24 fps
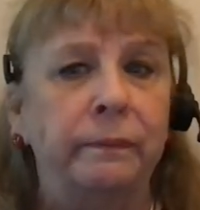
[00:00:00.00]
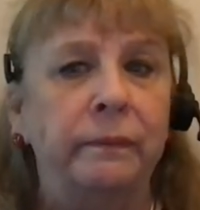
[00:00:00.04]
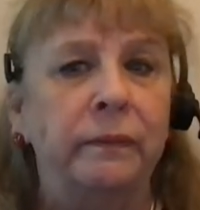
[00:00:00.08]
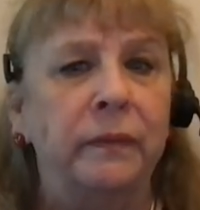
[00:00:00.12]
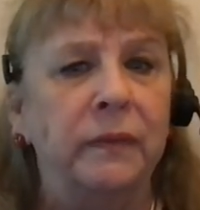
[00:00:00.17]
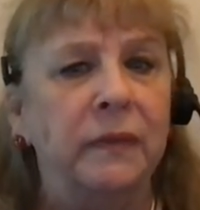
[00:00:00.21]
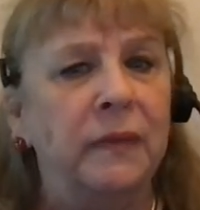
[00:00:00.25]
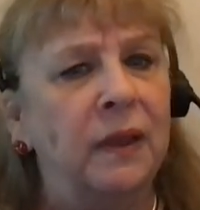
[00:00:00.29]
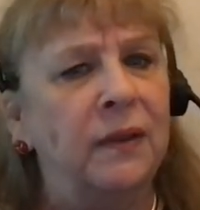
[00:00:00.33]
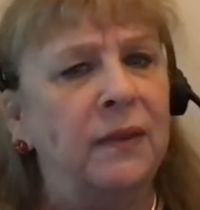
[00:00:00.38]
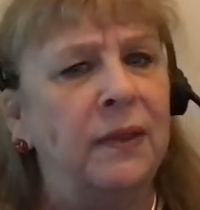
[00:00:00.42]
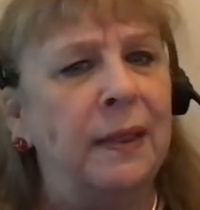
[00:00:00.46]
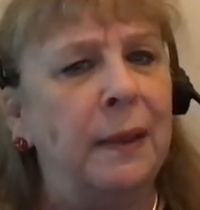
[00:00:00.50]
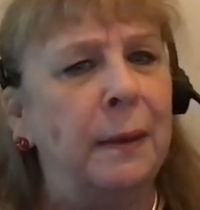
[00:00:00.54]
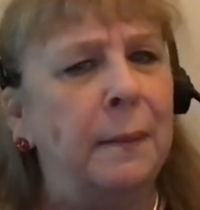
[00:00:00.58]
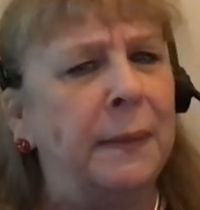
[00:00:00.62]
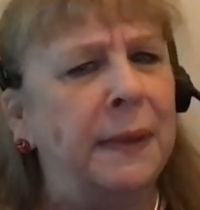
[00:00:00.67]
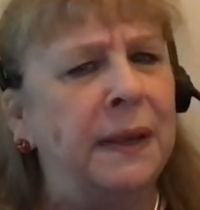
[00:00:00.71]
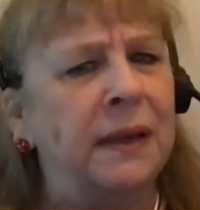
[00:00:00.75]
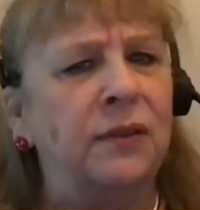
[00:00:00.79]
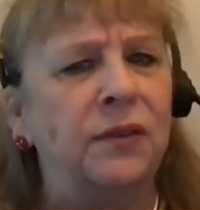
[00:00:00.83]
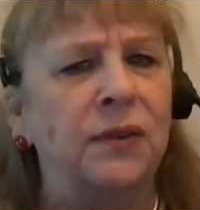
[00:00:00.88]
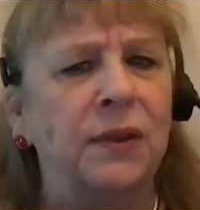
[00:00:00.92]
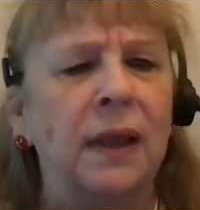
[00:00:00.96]
Doesn't that
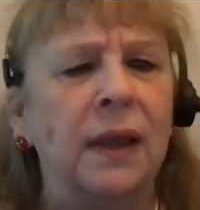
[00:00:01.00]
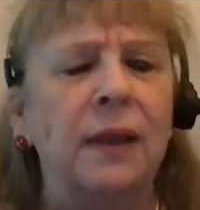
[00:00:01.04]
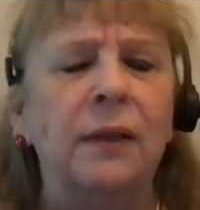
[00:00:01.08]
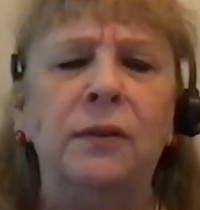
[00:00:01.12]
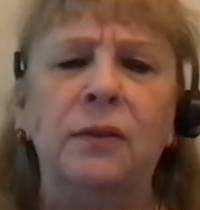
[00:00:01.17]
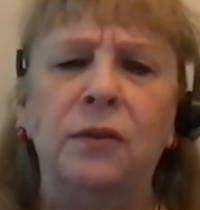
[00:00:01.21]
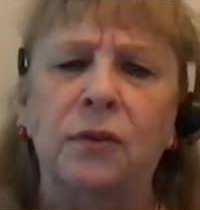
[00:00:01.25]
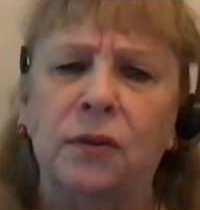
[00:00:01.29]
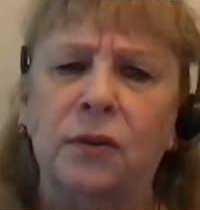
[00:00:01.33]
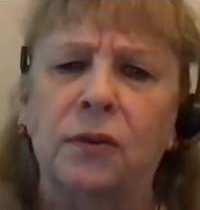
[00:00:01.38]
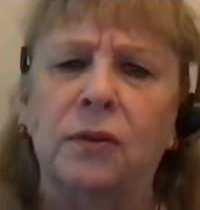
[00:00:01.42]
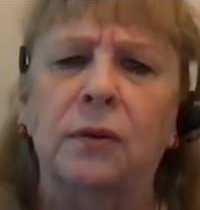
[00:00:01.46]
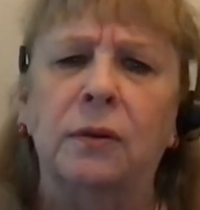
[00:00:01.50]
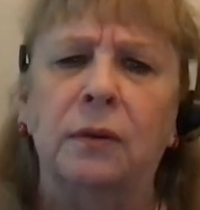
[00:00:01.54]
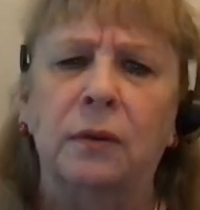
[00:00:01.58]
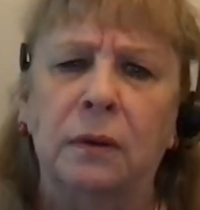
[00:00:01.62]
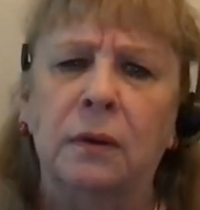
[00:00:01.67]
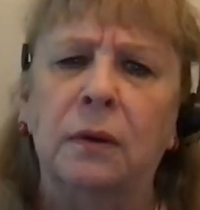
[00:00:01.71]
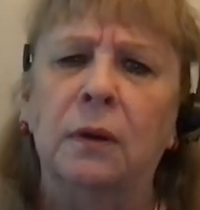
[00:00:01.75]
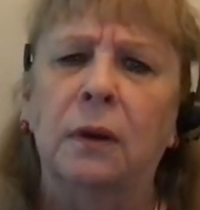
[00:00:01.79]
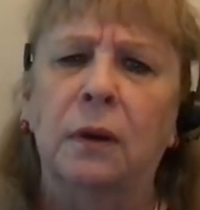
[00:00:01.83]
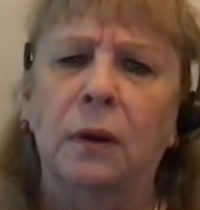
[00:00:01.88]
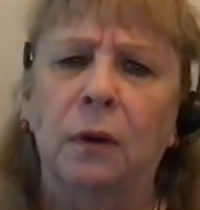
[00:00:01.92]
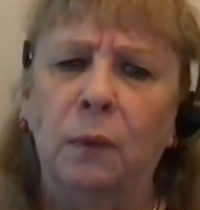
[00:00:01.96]
make sense?
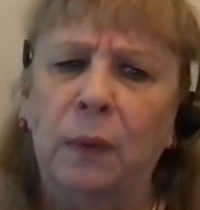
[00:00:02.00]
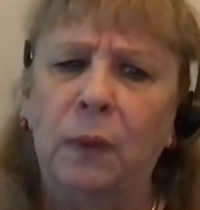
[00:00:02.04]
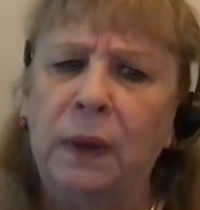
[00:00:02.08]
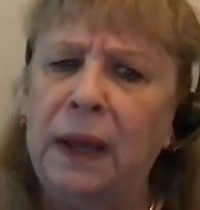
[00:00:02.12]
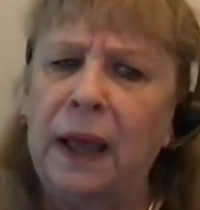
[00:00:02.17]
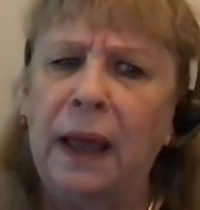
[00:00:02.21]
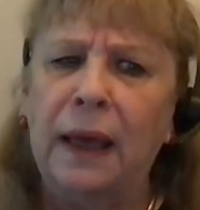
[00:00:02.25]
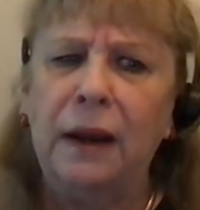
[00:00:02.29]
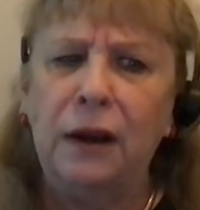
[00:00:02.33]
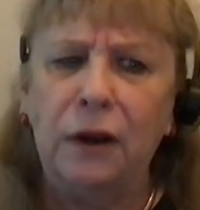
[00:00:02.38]
We got